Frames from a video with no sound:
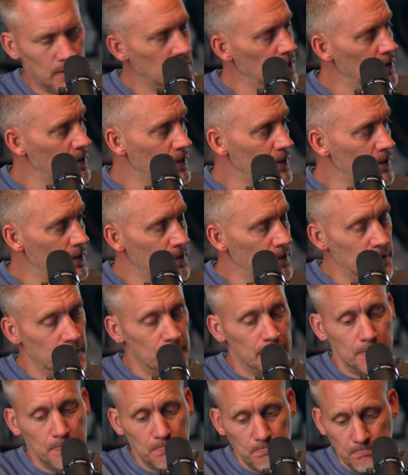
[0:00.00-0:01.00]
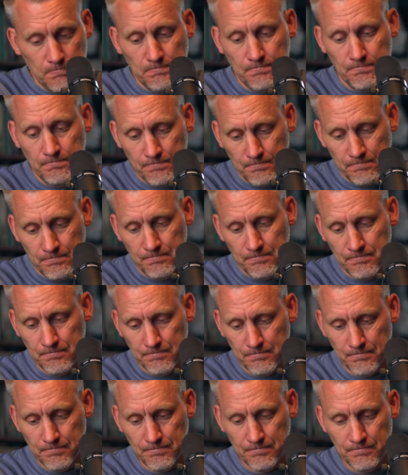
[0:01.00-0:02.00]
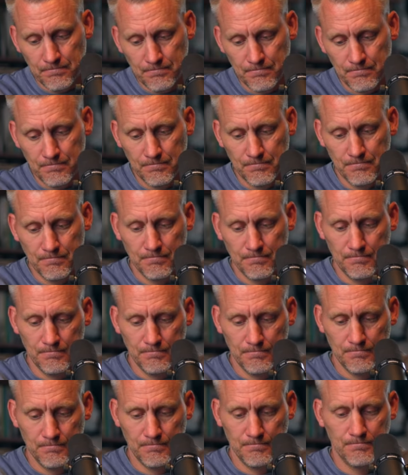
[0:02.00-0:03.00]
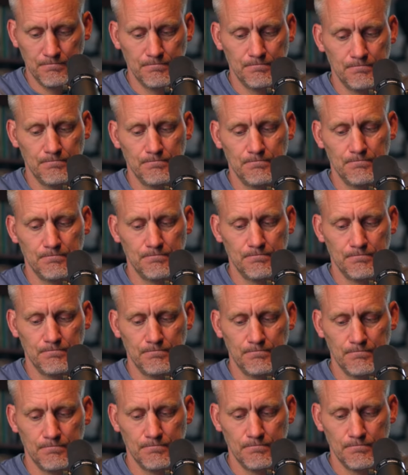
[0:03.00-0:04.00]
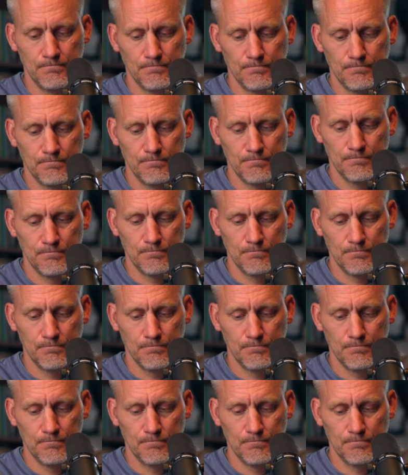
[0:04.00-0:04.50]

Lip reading: (silent)